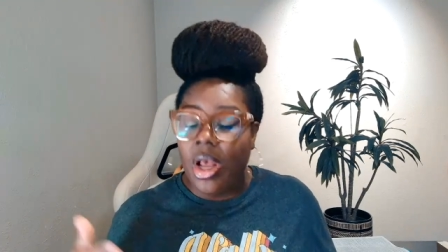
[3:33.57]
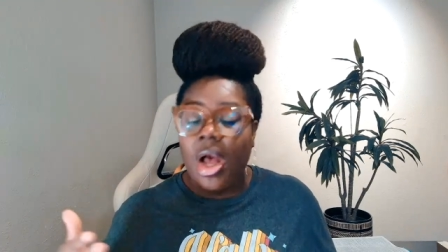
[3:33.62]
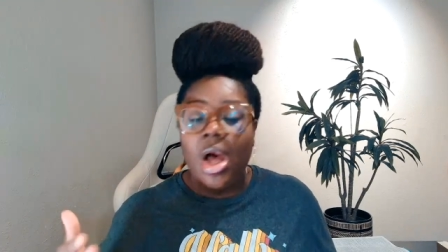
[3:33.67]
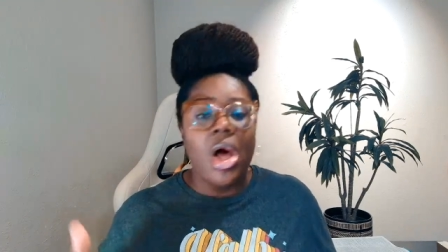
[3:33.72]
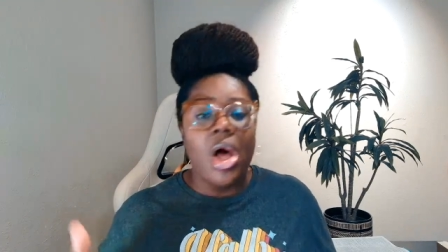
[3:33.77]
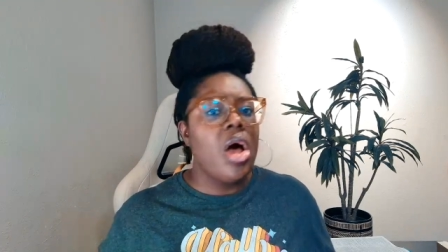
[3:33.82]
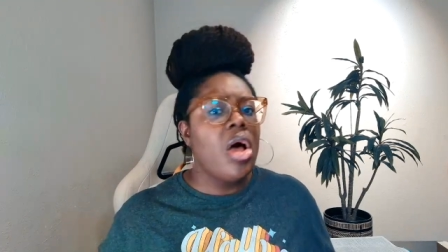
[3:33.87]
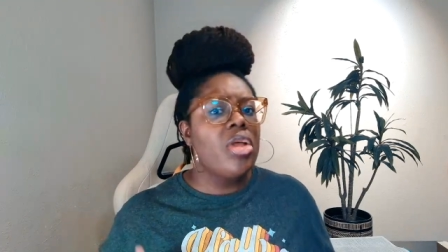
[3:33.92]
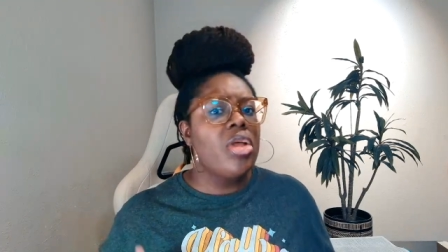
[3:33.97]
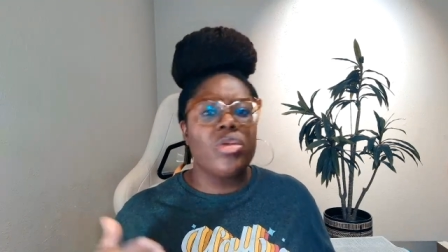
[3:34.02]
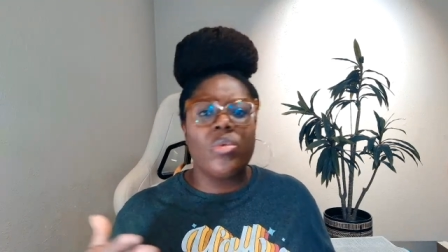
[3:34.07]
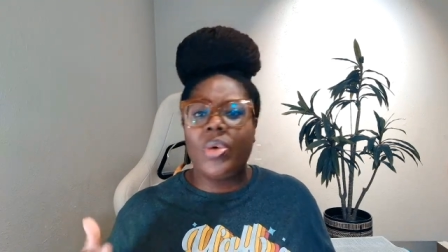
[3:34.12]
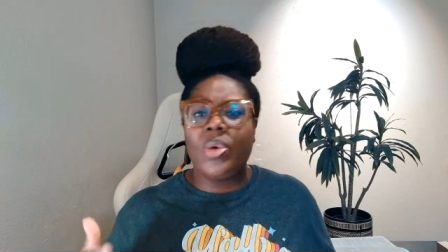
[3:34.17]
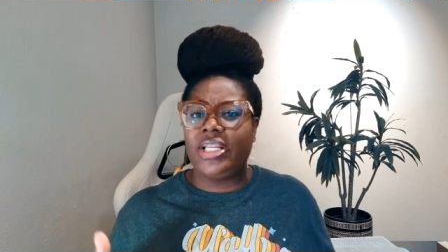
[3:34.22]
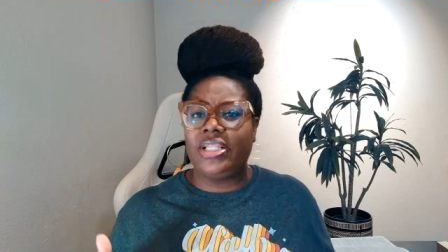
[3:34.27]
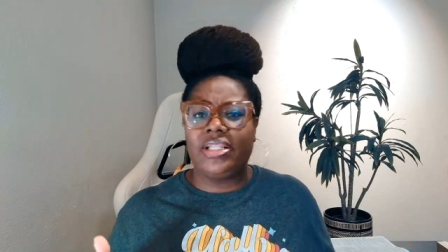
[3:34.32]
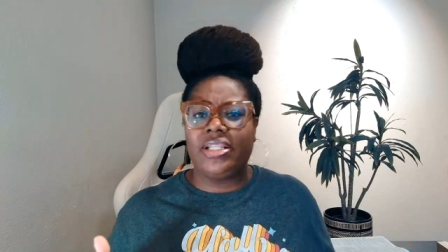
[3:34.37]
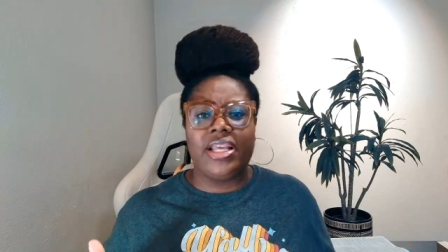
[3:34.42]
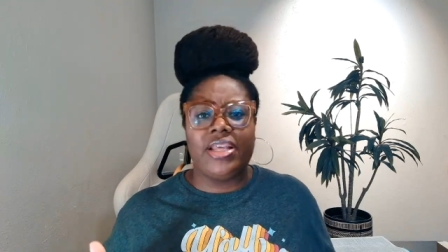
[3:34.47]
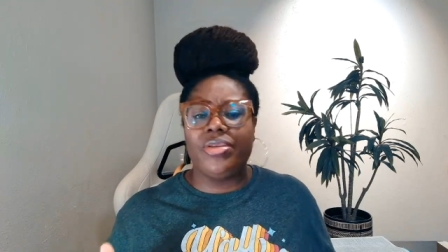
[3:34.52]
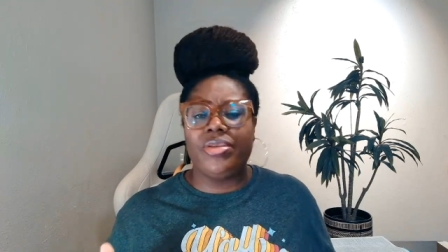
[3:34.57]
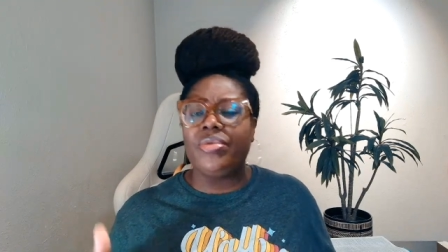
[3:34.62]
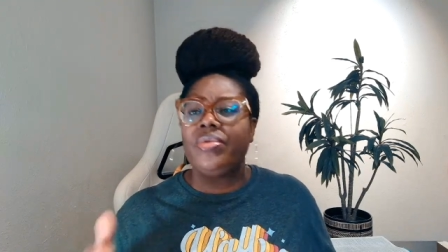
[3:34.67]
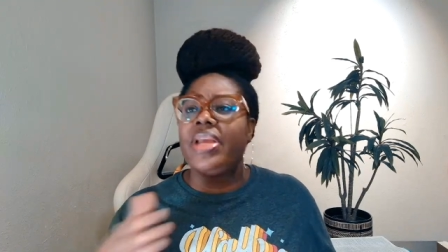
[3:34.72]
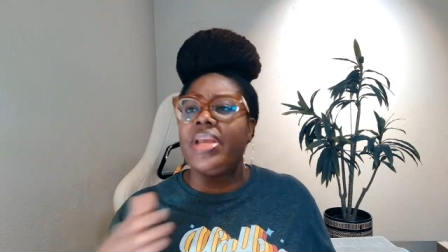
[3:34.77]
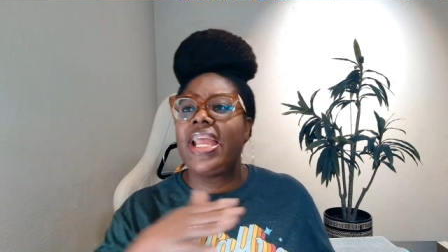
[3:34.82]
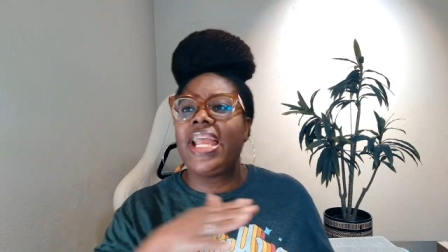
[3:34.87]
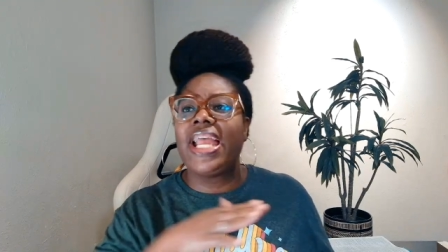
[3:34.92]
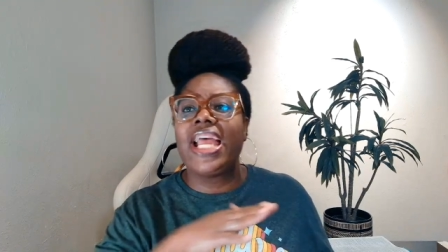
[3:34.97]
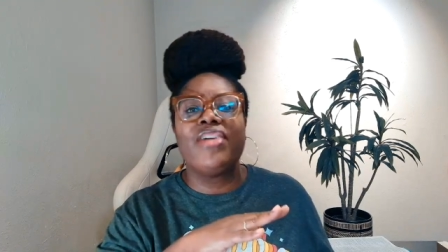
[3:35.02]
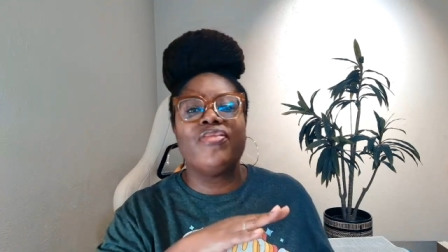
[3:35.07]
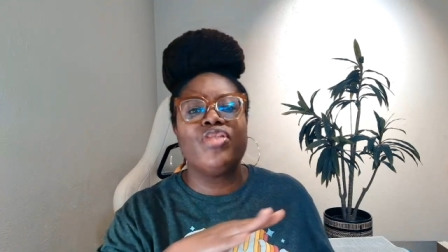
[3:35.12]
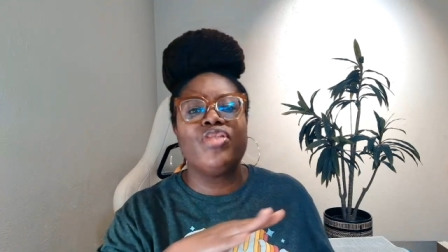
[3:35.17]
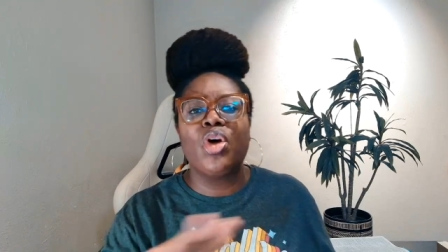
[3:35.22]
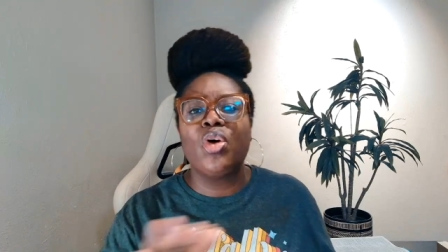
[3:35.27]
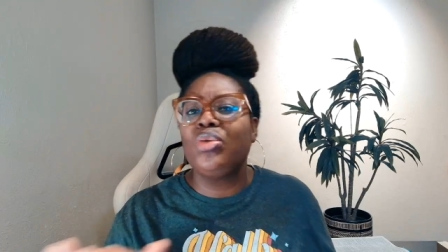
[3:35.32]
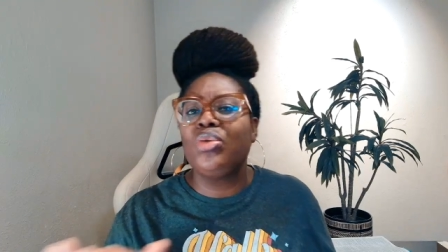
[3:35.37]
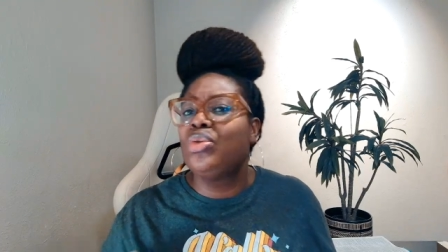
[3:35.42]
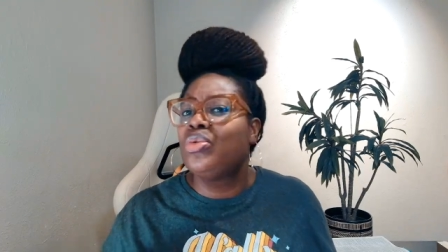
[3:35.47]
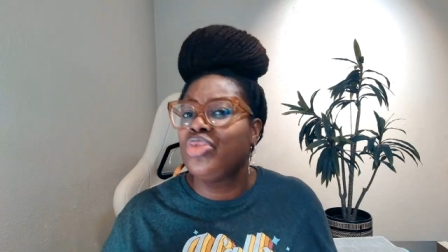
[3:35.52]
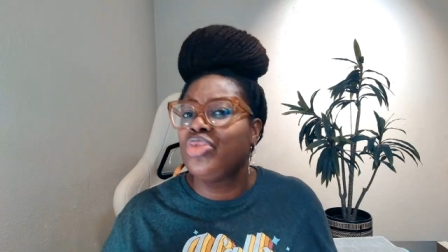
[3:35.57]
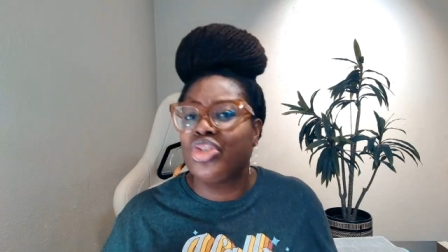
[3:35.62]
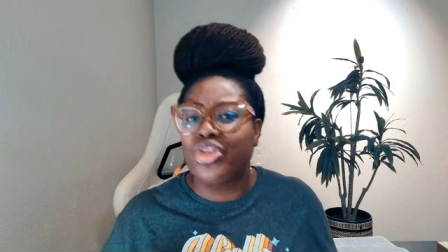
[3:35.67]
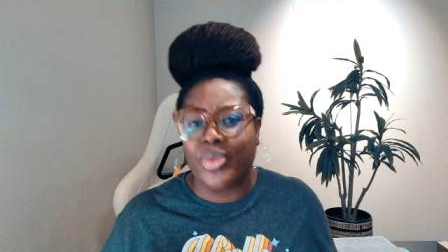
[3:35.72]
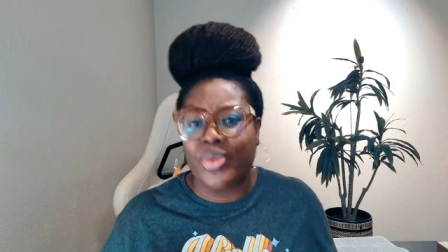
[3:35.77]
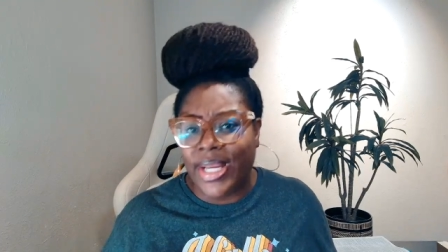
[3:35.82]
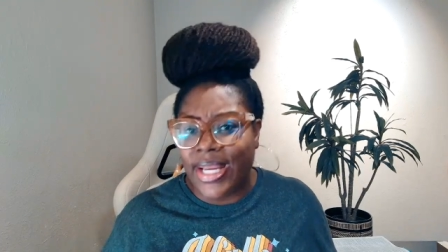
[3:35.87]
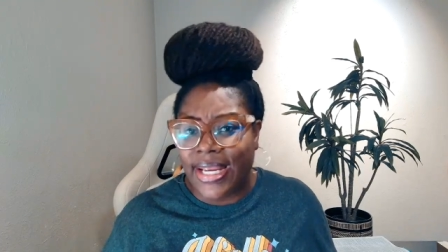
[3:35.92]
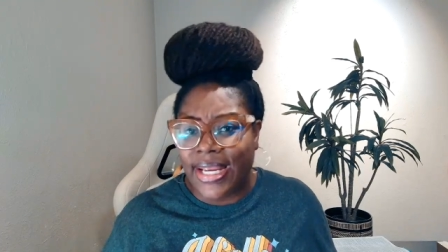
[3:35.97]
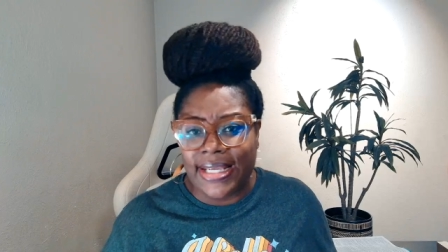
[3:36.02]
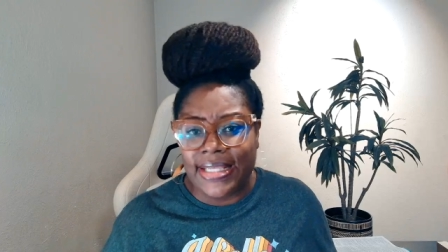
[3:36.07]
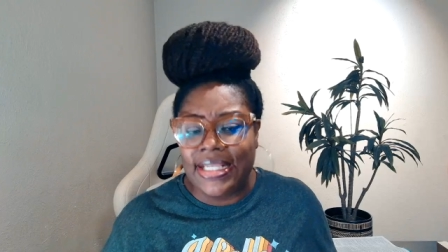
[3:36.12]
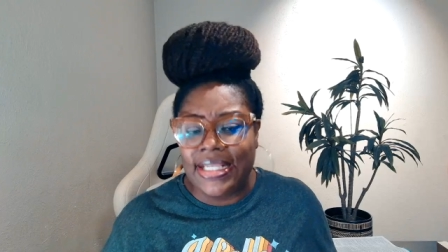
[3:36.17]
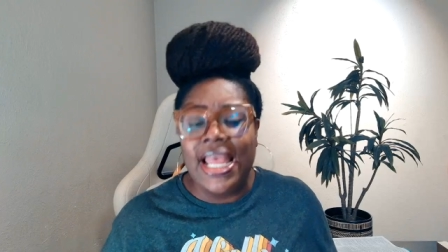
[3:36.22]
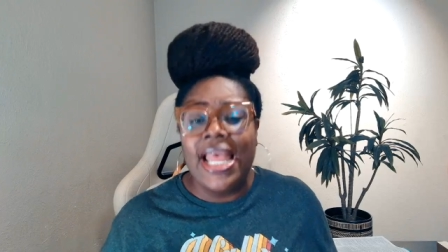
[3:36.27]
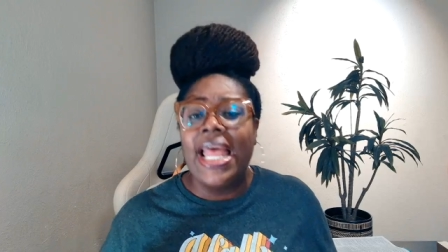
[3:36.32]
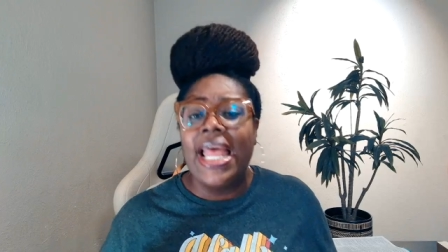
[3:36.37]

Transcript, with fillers: all the way together. You can't have no loose strings.